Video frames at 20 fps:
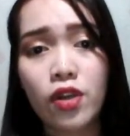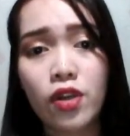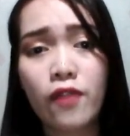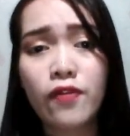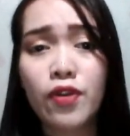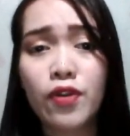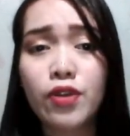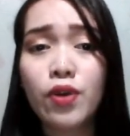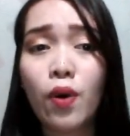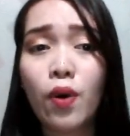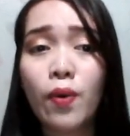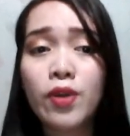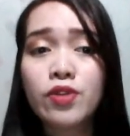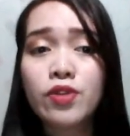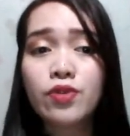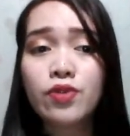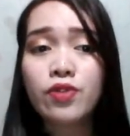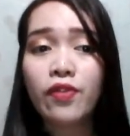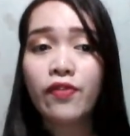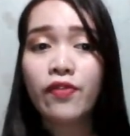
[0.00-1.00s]
If you're going
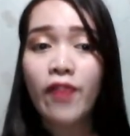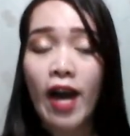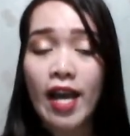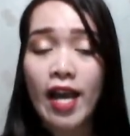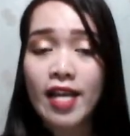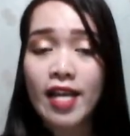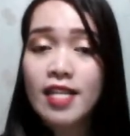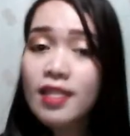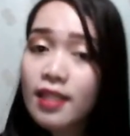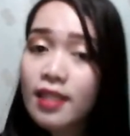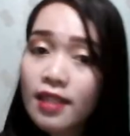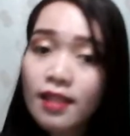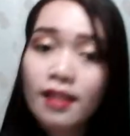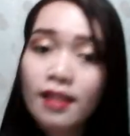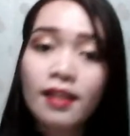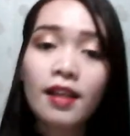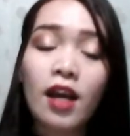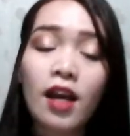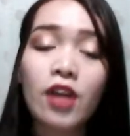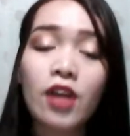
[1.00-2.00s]
to define
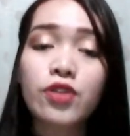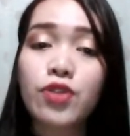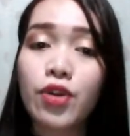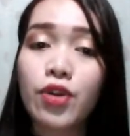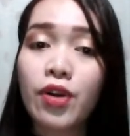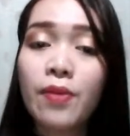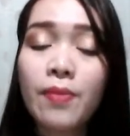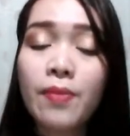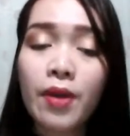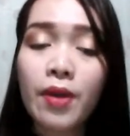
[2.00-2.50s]
a term,